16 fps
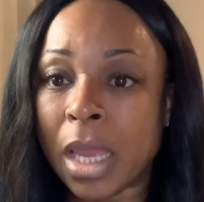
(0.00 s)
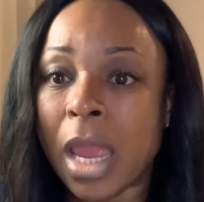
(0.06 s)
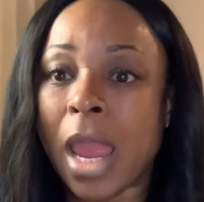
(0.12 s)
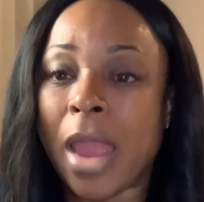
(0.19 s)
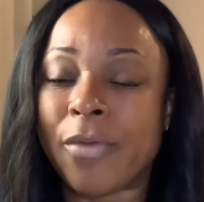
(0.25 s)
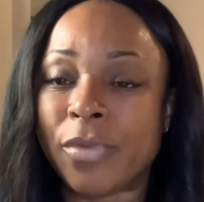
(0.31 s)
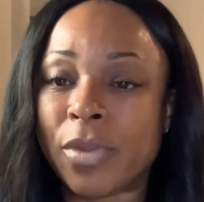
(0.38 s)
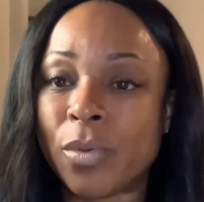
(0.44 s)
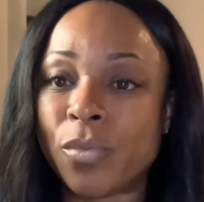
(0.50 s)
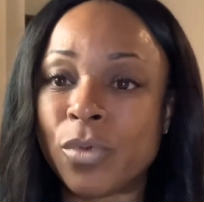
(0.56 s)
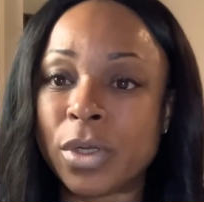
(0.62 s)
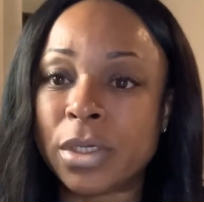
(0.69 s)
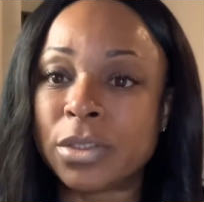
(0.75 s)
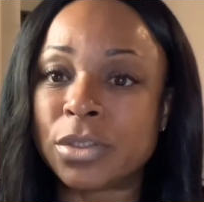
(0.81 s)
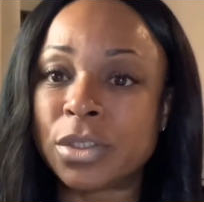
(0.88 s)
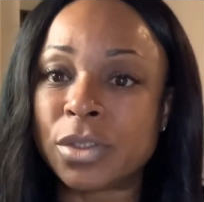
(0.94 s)
And then what
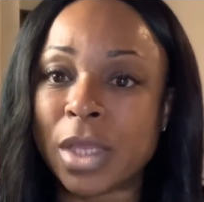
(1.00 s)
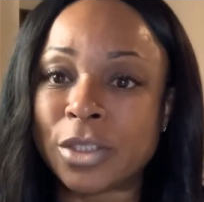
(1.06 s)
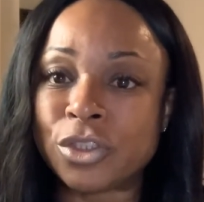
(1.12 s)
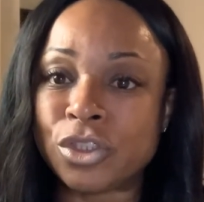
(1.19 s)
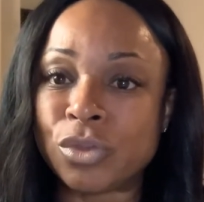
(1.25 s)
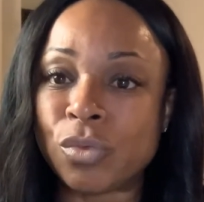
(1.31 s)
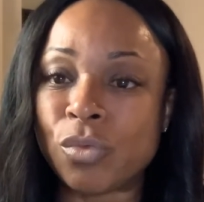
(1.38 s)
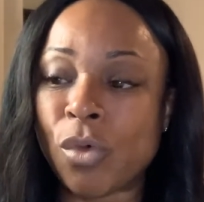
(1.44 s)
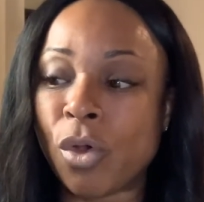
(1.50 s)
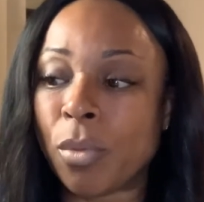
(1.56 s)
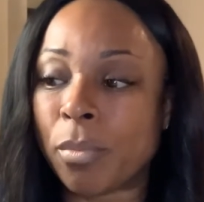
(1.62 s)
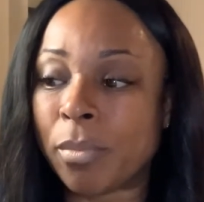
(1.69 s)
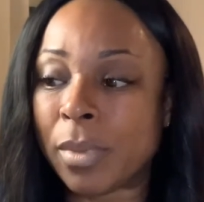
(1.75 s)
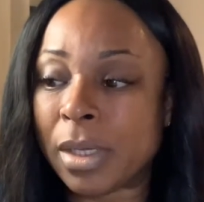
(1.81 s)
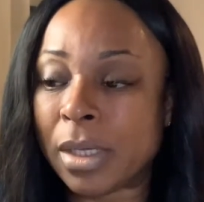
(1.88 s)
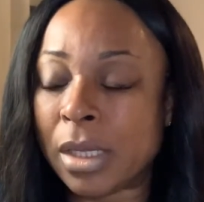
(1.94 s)
is it that you want
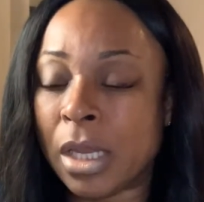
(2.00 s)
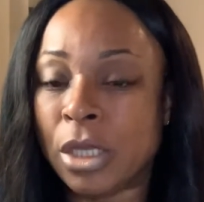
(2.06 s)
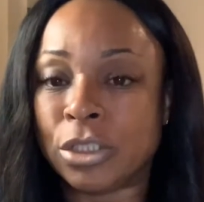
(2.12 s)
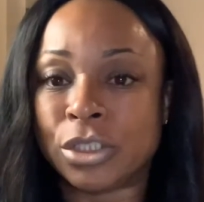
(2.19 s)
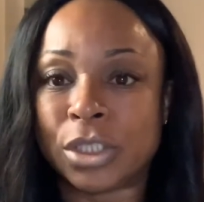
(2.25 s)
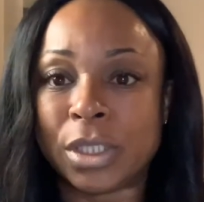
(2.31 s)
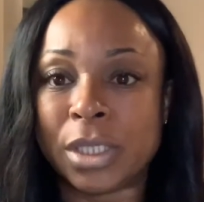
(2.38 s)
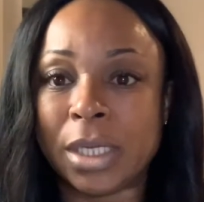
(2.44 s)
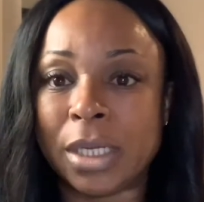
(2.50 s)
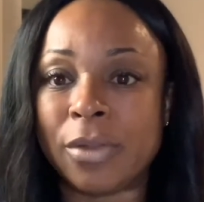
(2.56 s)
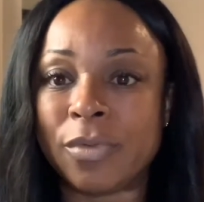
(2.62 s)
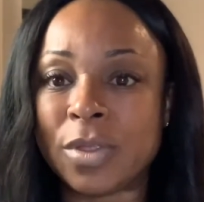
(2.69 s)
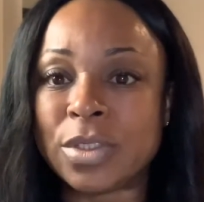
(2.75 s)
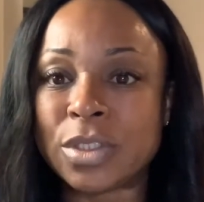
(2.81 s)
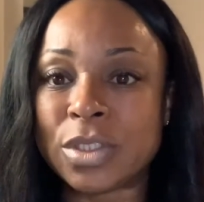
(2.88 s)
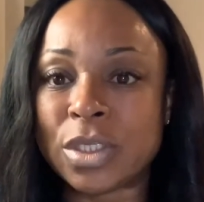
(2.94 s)
me to get in
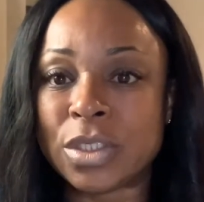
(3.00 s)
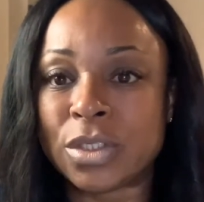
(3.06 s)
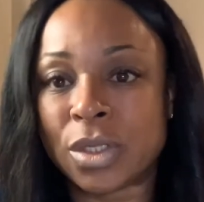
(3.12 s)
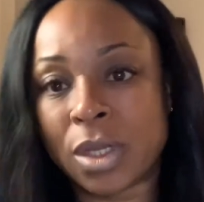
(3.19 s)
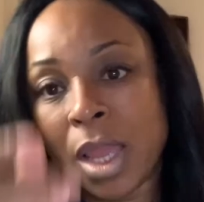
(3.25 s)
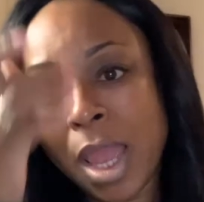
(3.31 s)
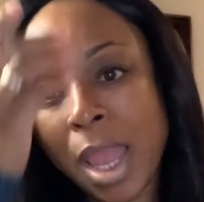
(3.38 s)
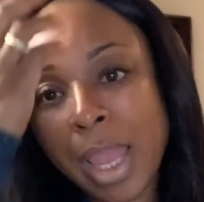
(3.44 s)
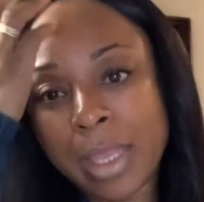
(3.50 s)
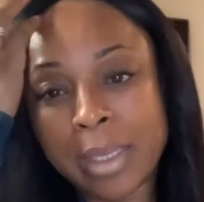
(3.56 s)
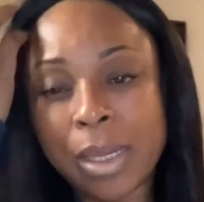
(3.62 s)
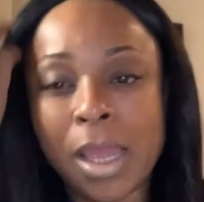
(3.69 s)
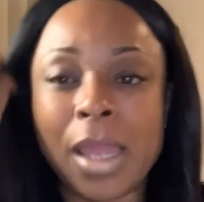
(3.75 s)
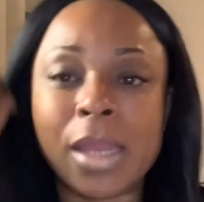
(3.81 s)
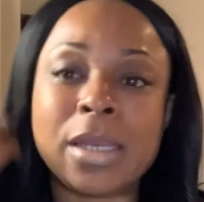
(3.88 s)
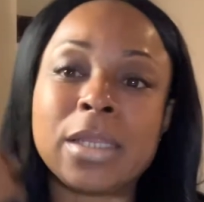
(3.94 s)
this season? And
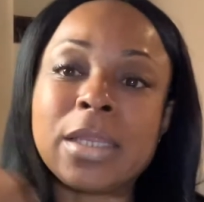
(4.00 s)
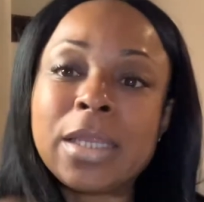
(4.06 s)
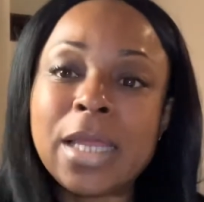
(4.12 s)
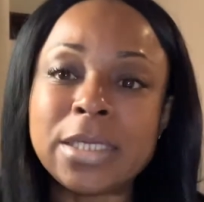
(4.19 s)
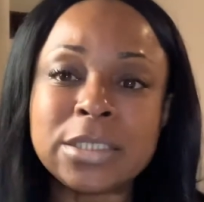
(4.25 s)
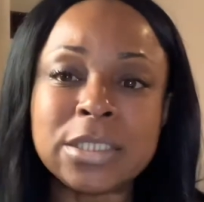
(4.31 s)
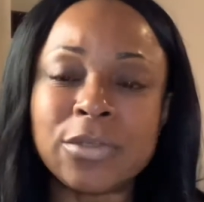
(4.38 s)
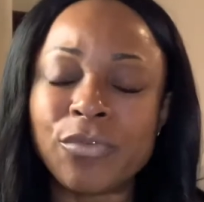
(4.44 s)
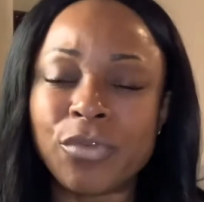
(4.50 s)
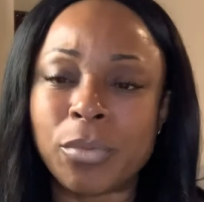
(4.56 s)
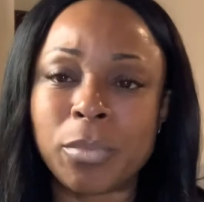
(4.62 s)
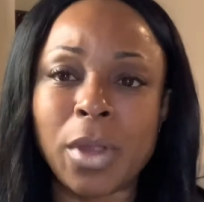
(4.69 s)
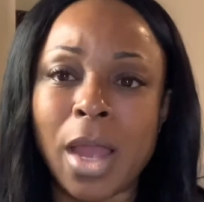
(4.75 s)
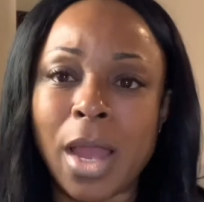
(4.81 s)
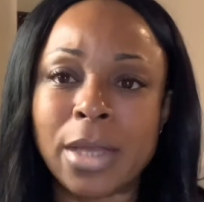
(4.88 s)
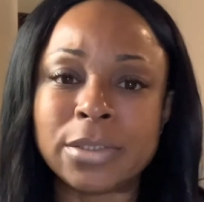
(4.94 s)
and a lesson from
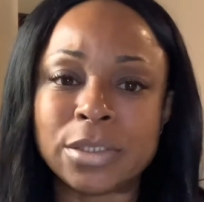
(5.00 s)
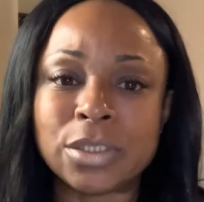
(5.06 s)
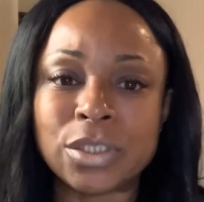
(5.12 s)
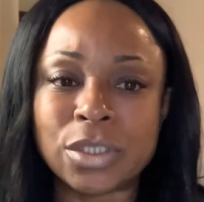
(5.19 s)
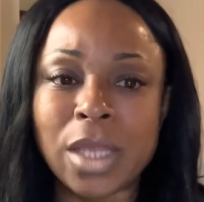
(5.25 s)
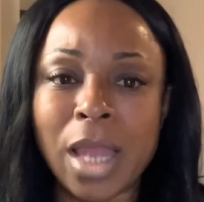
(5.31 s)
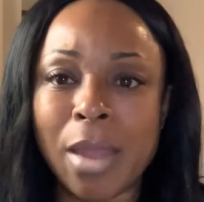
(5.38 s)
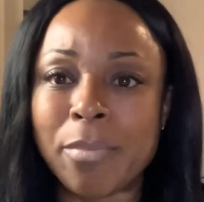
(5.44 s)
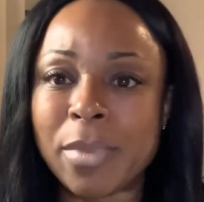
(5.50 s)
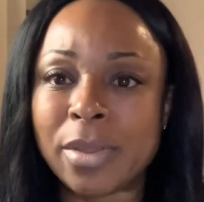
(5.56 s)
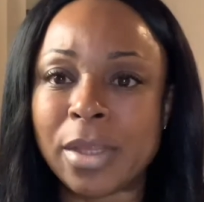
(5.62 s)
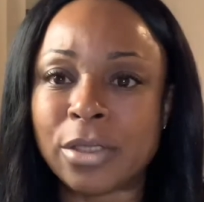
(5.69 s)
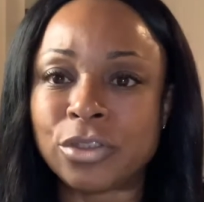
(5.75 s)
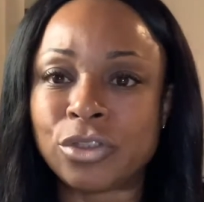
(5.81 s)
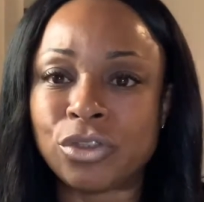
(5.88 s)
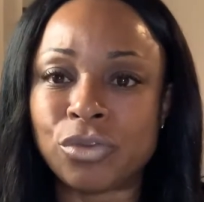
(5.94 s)
God does not mean
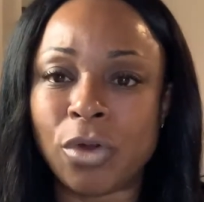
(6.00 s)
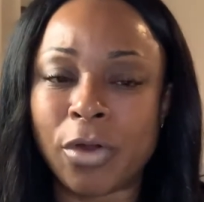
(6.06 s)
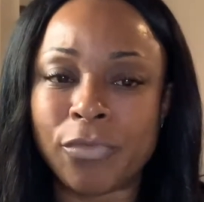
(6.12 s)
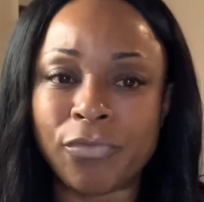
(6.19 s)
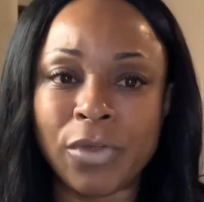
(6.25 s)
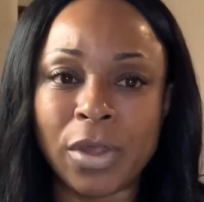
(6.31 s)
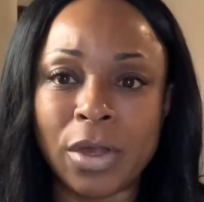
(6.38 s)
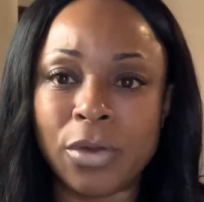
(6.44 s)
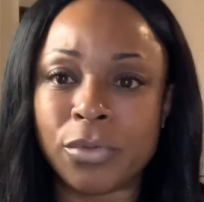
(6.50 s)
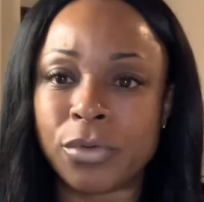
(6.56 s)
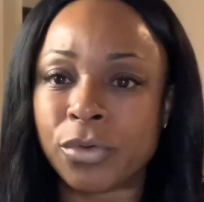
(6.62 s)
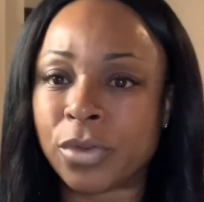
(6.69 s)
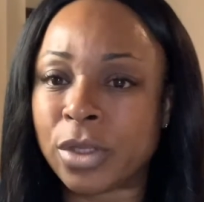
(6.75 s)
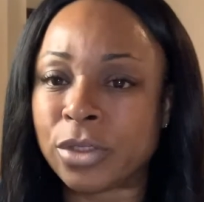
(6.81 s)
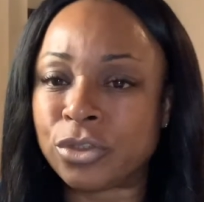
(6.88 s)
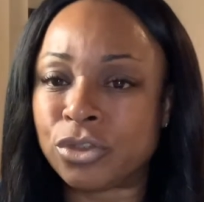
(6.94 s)
that you are failed or
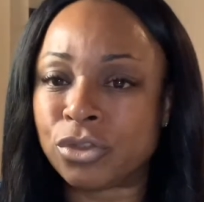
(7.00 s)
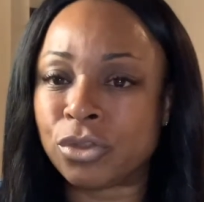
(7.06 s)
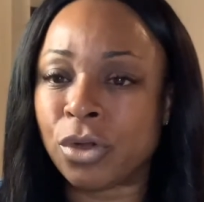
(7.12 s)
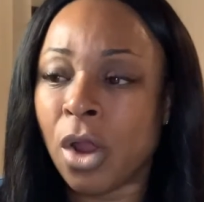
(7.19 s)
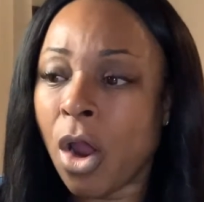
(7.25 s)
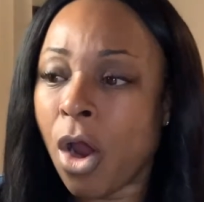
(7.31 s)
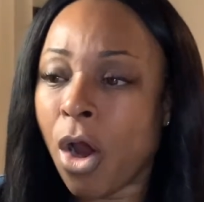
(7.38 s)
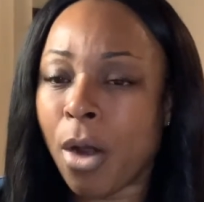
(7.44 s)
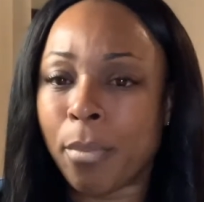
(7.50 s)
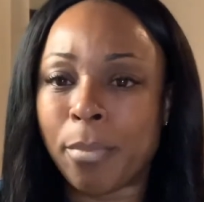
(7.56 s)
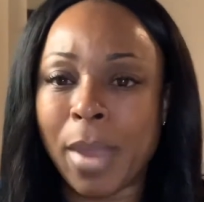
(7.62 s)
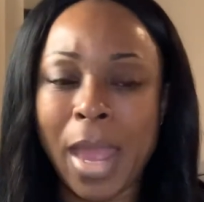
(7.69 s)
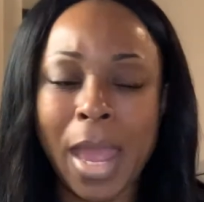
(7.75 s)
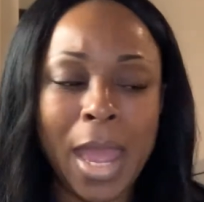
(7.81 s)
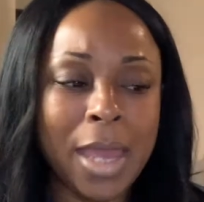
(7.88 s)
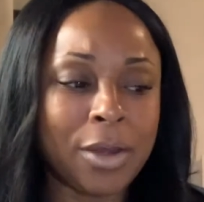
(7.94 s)
that you're are
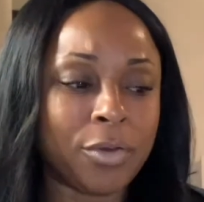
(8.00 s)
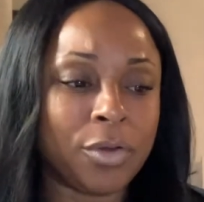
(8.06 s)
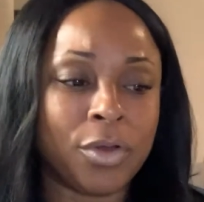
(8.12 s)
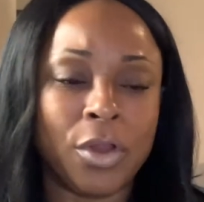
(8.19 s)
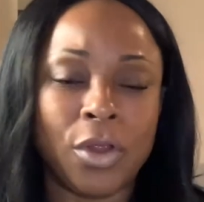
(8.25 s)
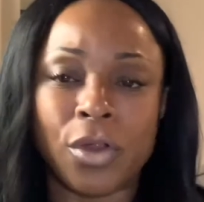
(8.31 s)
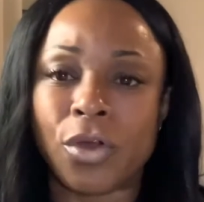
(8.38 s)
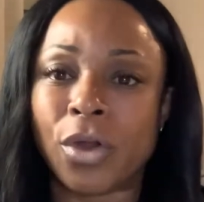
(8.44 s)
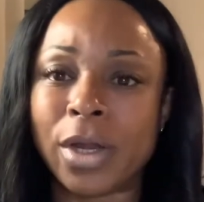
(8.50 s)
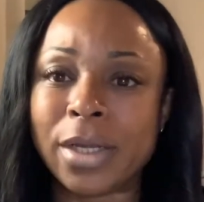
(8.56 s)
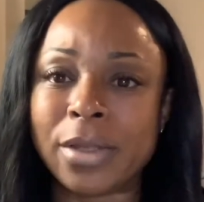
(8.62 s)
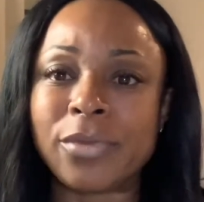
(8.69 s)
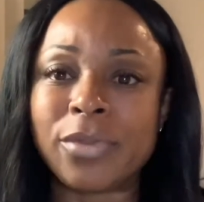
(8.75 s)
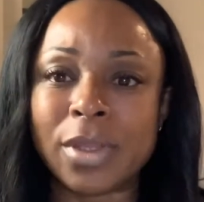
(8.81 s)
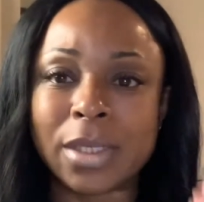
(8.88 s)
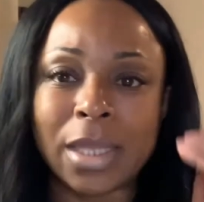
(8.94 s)
bad or or
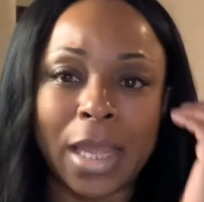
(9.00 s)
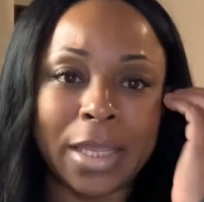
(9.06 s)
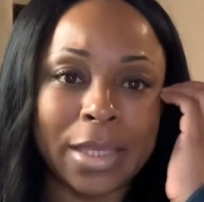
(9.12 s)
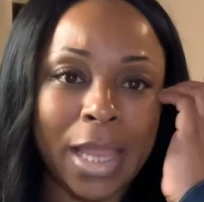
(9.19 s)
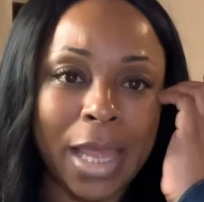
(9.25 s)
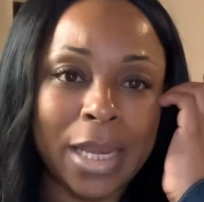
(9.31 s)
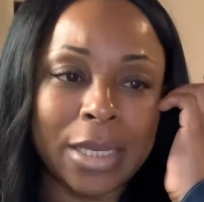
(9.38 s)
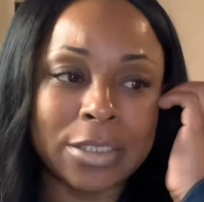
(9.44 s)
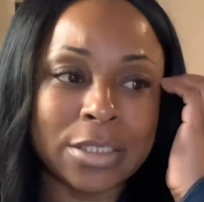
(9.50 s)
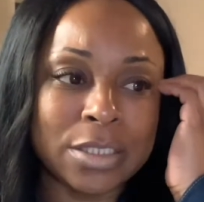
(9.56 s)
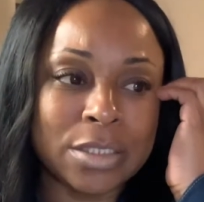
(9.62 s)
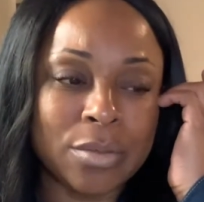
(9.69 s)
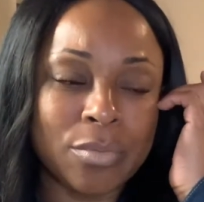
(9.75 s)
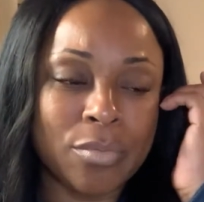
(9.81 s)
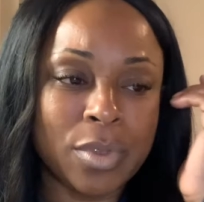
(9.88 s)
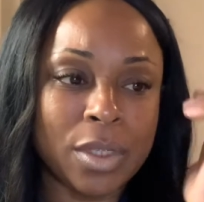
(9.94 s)
anything like that. It
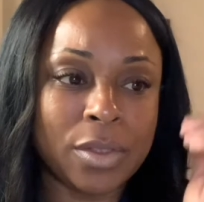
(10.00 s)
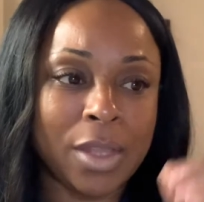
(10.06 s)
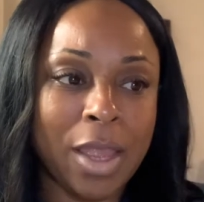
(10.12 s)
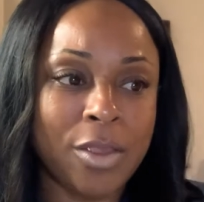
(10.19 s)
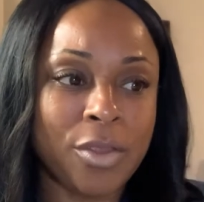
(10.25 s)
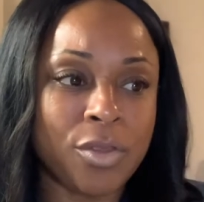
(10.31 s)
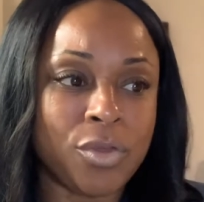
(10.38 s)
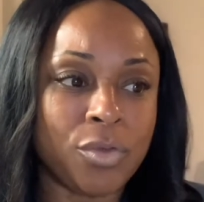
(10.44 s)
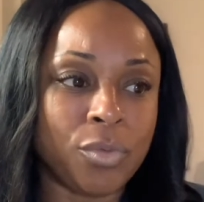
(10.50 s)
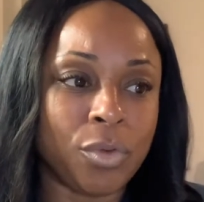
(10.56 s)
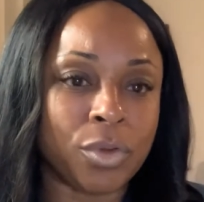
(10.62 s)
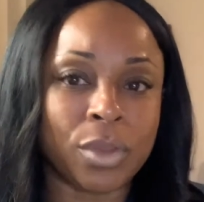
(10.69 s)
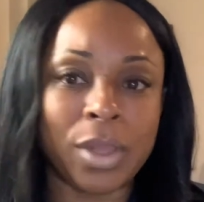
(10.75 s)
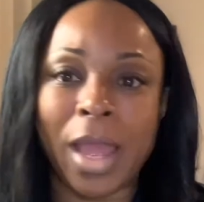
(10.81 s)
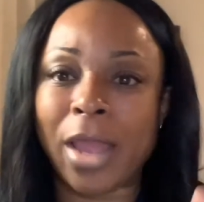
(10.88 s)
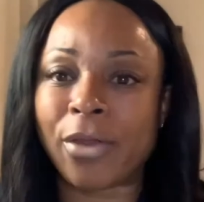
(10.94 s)
doesn't mean that you
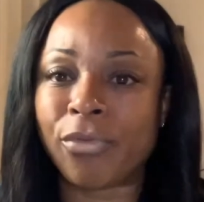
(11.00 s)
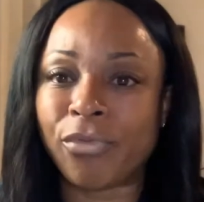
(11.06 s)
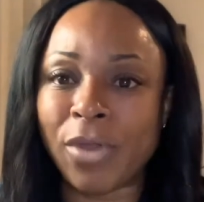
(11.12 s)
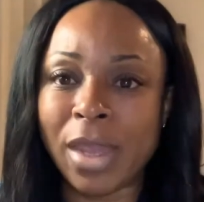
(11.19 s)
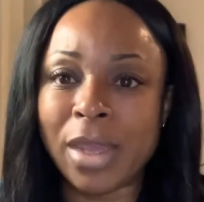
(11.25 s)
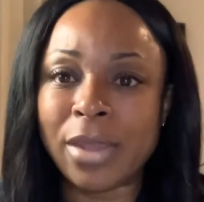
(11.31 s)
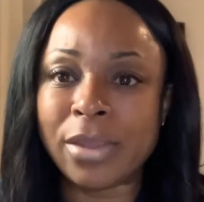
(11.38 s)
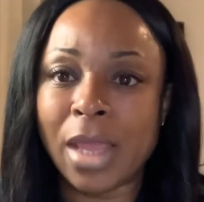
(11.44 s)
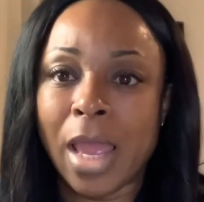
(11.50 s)
lack faith.